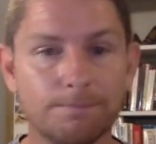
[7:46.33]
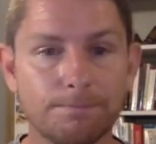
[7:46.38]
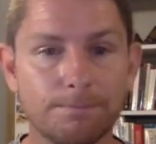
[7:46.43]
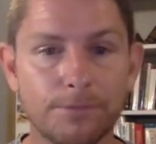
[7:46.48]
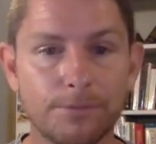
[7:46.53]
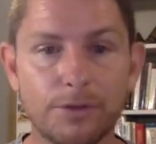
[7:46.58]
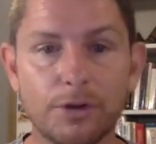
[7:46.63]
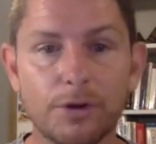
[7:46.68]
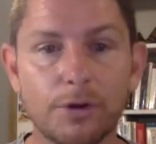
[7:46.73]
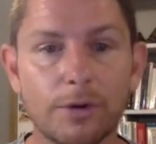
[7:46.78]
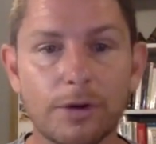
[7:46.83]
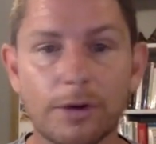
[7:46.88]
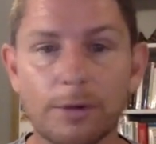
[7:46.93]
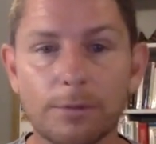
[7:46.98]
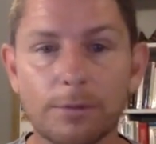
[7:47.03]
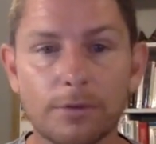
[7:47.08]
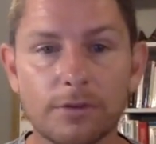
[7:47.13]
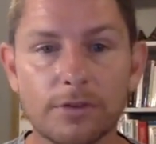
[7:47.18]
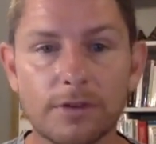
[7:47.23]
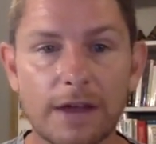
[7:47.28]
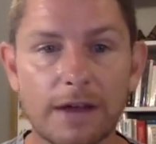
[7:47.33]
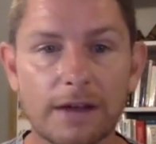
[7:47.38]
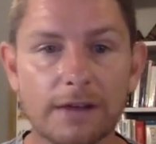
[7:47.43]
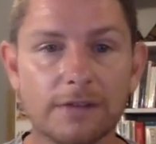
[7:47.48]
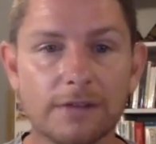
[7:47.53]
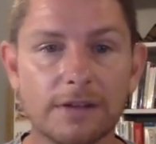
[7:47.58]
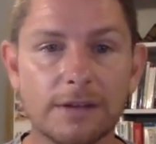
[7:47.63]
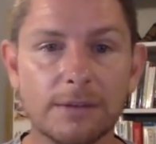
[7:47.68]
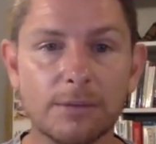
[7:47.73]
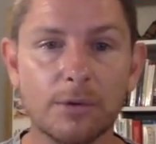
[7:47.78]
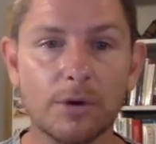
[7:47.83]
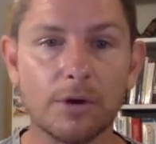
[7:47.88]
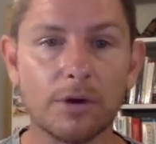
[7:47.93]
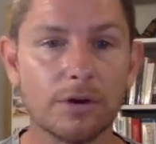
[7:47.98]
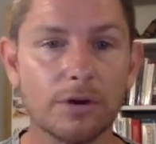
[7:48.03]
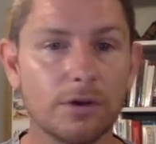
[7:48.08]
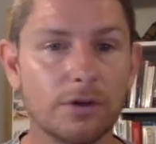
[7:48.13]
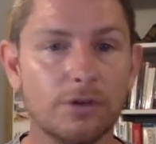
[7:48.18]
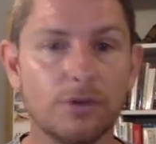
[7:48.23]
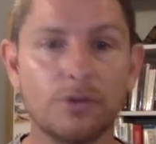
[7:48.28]
you don't help their status anymore
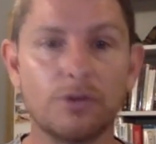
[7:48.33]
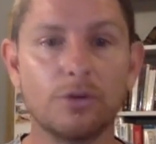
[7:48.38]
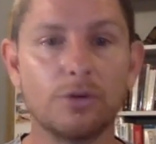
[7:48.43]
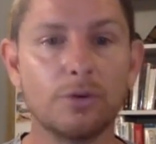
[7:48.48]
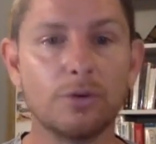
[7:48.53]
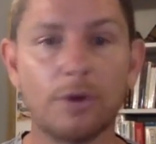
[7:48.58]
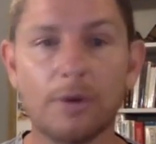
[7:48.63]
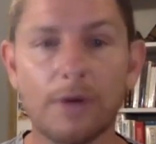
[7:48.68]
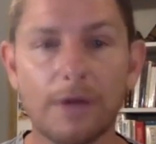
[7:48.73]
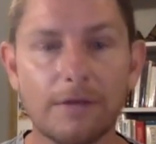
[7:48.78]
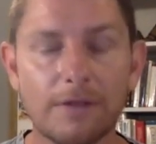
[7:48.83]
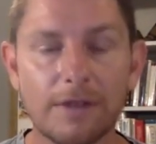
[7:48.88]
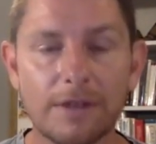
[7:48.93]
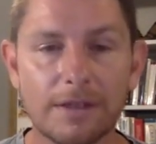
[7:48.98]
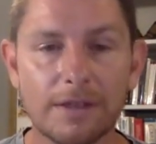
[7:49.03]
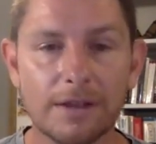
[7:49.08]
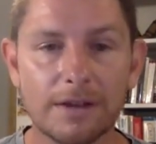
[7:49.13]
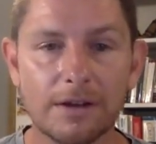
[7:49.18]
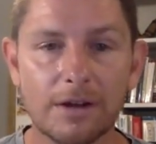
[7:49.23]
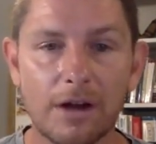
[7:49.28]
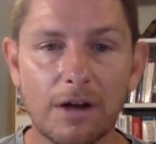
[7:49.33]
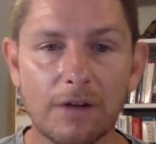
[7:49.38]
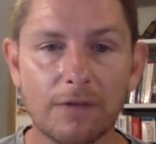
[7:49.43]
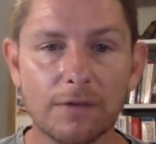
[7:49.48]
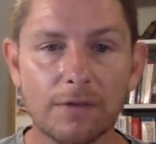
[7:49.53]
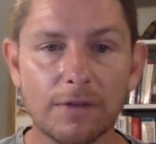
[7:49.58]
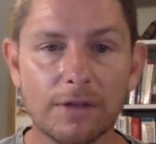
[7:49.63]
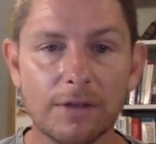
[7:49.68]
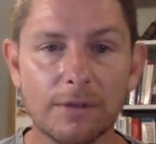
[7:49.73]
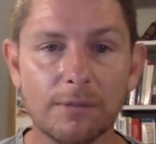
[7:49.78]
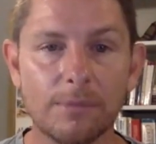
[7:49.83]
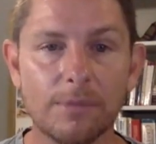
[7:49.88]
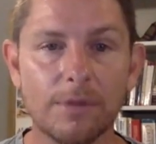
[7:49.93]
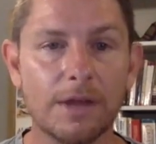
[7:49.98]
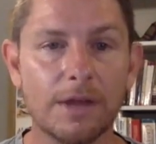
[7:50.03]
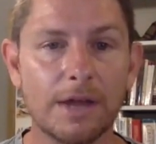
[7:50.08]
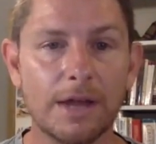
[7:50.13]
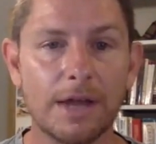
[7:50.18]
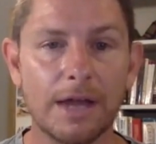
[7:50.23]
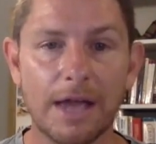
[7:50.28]
you don't have anything to offer them
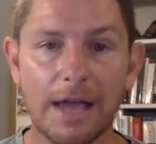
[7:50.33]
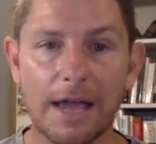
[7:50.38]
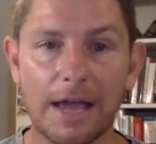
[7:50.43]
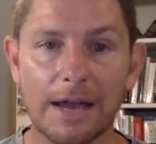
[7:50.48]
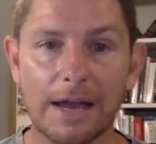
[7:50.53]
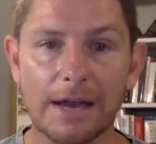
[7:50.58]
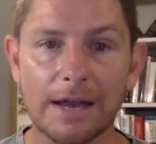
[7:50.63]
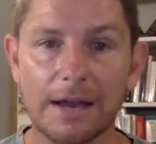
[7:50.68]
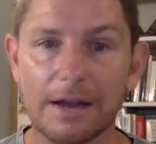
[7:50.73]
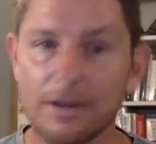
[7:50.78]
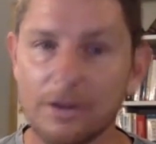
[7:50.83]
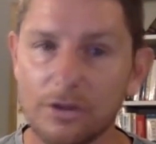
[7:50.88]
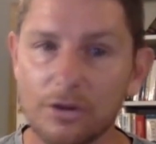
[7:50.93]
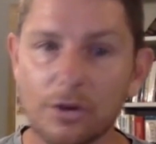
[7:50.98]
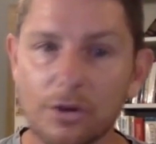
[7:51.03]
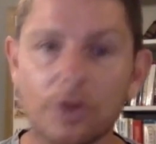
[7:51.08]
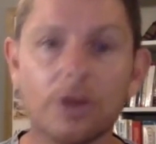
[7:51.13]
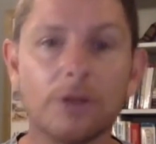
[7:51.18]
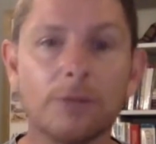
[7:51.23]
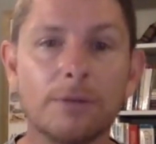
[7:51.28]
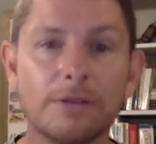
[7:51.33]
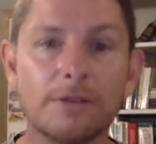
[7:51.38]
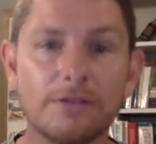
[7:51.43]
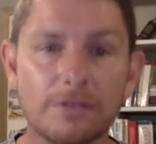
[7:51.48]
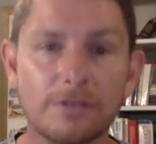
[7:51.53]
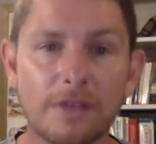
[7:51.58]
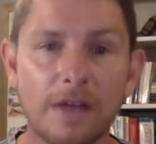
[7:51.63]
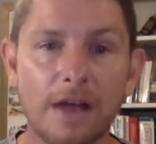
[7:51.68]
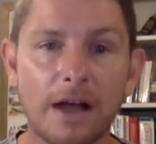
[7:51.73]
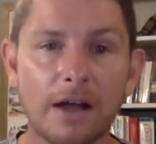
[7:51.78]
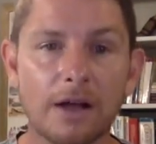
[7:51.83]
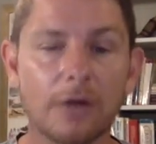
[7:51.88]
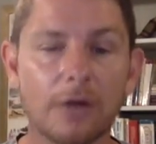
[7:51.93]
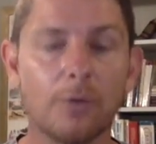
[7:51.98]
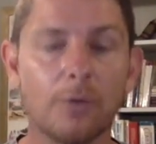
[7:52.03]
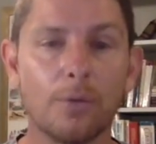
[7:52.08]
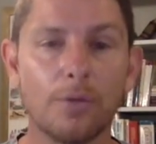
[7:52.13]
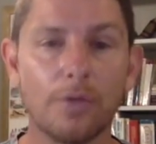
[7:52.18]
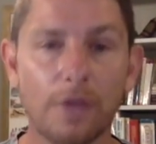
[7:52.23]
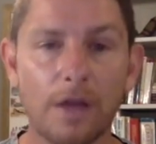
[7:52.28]
and you're going to be stuck
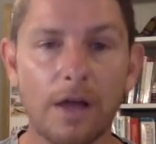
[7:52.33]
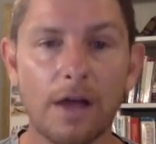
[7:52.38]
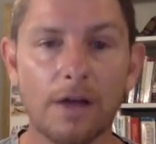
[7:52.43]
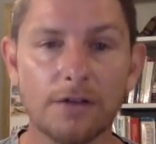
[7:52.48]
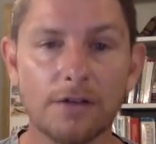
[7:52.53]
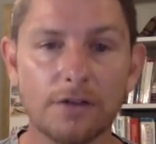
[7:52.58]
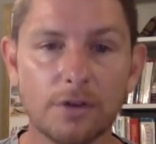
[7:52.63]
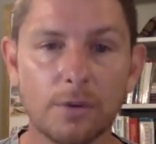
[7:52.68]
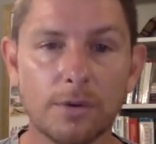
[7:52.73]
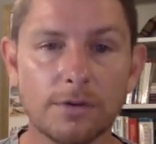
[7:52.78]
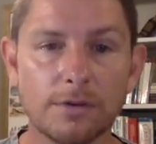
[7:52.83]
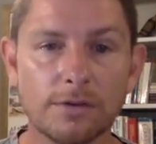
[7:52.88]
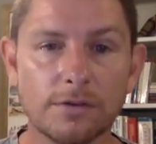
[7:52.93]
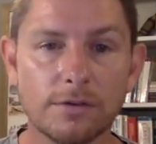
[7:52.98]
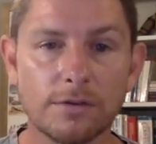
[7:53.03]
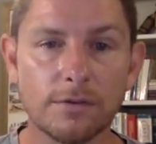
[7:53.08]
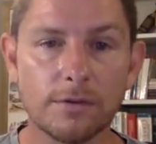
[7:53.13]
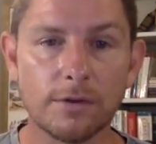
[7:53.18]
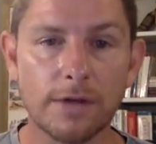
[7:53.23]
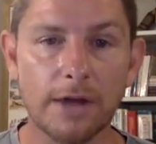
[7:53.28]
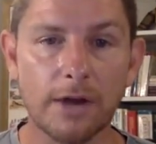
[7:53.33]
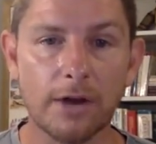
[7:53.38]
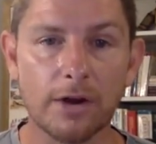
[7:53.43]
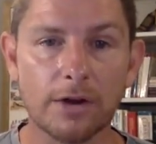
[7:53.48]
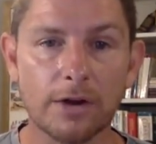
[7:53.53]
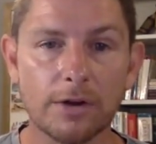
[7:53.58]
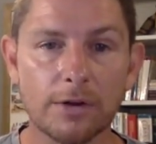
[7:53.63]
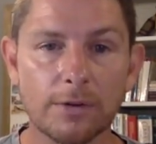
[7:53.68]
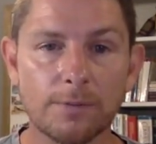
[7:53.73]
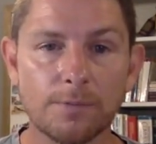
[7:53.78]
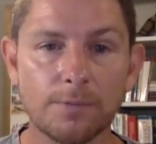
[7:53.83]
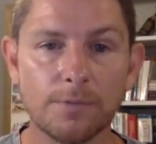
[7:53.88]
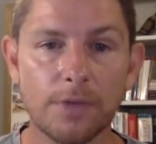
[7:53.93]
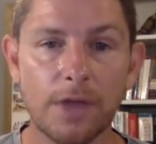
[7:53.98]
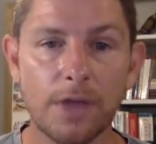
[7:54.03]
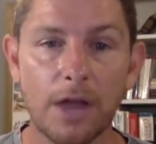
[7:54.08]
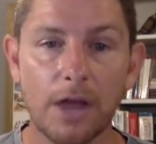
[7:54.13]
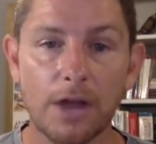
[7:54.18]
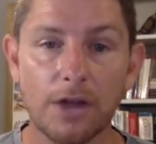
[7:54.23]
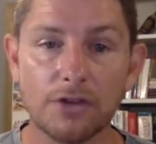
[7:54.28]
with the consequences of their character
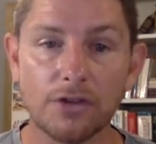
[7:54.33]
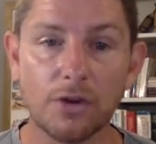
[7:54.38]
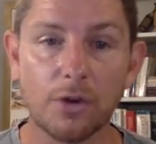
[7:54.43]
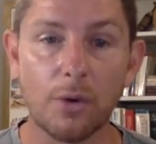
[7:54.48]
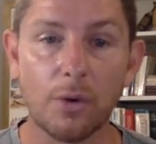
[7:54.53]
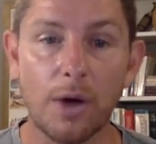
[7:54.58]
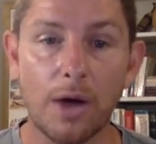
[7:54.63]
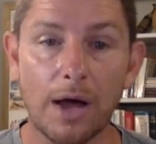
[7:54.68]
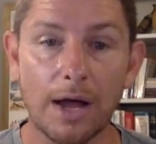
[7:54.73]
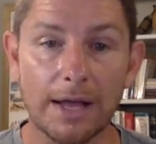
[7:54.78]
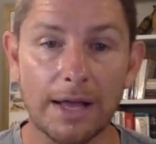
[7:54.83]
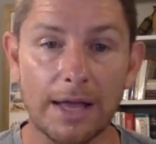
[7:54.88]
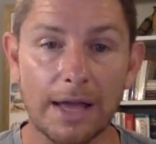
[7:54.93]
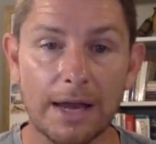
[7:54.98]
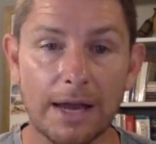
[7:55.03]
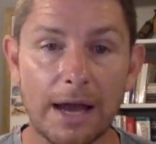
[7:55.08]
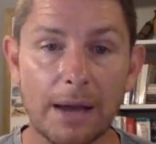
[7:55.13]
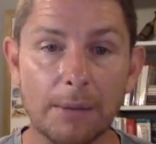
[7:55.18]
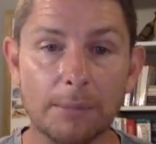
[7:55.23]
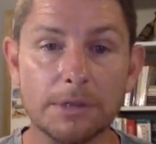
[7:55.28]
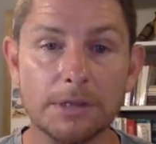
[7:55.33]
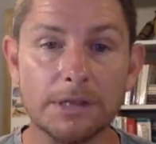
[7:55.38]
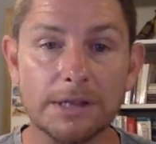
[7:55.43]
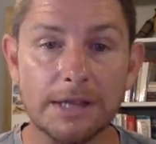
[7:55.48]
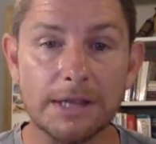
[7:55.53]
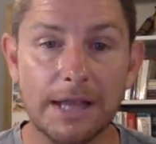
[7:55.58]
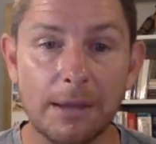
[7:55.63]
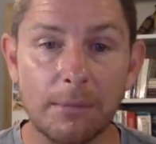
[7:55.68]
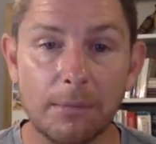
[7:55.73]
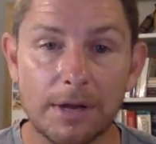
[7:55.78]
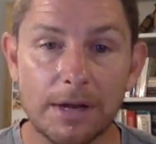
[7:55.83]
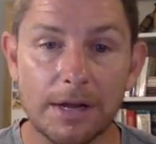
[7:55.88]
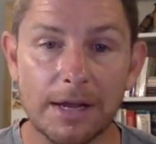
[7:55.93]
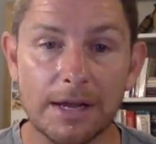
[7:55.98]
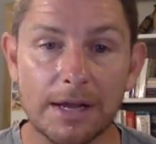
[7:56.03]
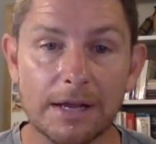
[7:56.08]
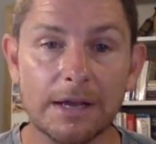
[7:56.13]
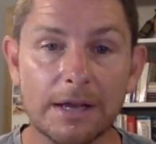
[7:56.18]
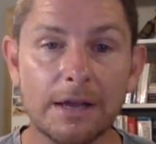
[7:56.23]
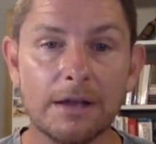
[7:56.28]
so again i'm
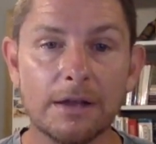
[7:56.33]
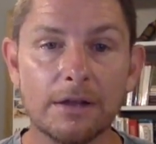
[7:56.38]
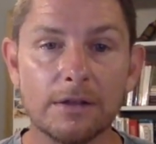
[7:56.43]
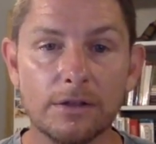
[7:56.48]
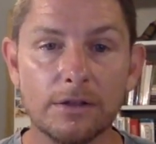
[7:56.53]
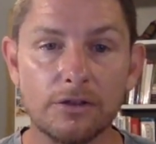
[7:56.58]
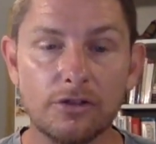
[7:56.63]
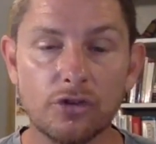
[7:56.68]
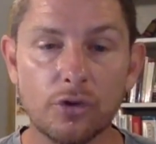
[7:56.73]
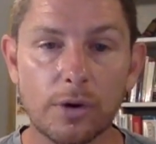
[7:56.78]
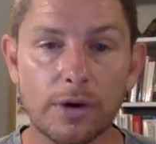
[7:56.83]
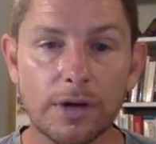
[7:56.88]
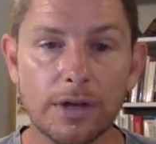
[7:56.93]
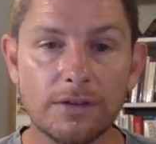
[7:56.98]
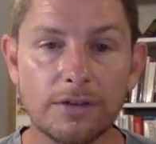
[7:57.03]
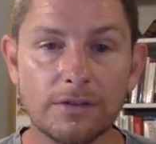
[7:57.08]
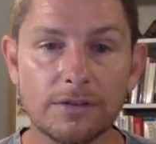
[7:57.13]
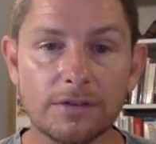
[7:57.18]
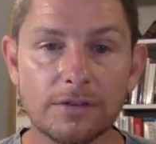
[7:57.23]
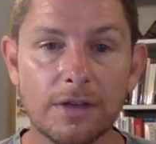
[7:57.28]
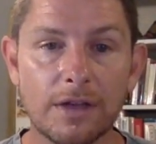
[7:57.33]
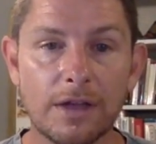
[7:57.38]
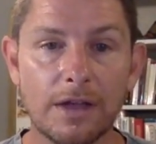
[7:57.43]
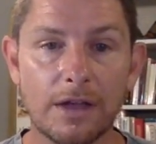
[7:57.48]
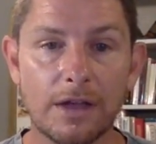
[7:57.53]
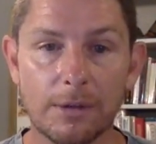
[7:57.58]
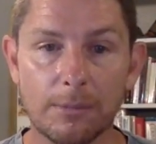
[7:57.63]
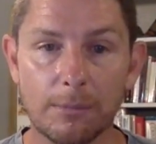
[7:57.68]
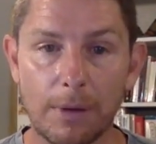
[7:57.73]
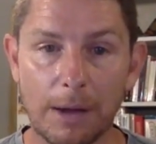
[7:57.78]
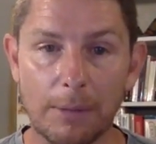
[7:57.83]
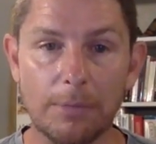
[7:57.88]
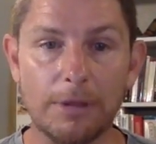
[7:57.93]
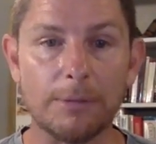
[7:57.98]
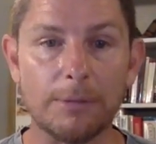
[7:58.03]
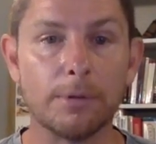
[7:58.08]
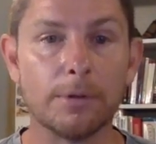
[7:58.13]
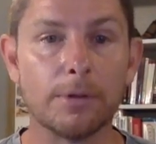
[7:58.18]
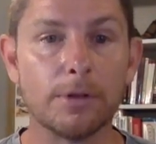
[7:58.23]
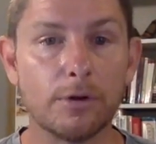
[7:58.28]
limiting the choice by
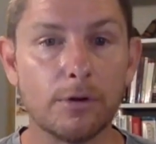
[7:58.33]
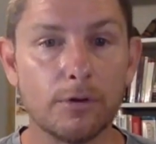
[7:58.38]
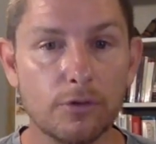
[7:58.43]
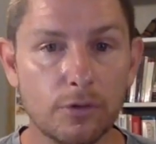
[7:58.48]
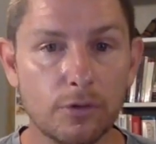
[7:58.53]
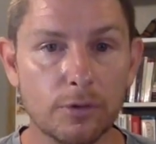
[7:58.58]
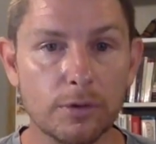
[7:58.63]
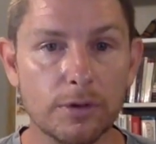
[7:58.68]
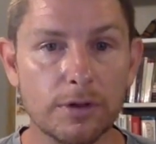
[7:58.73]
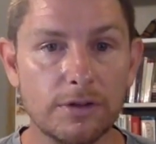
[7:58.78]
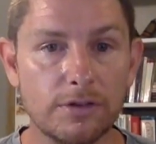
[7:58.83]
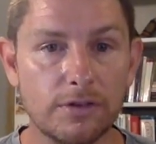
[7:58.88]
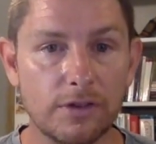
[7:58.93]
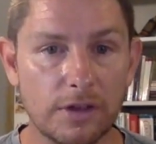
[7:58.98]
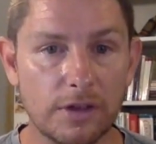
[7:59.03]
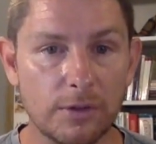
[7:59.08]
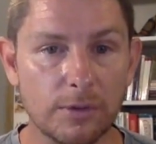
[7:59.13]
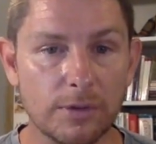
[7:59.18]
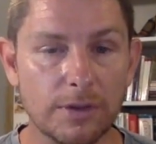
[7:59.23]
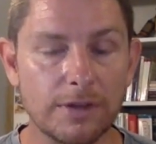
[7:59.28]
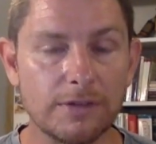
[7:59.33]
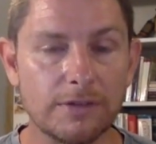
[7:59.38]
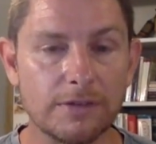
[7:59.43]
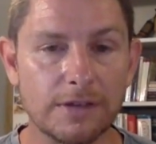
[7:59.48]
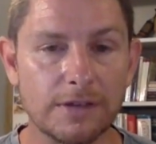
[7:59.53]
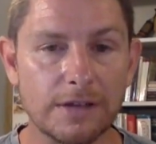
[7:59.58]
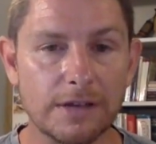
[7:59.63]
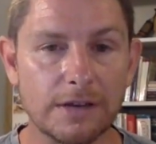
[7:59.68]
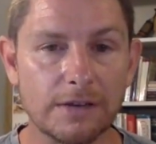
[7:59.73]
people that are truly genuinely seeking to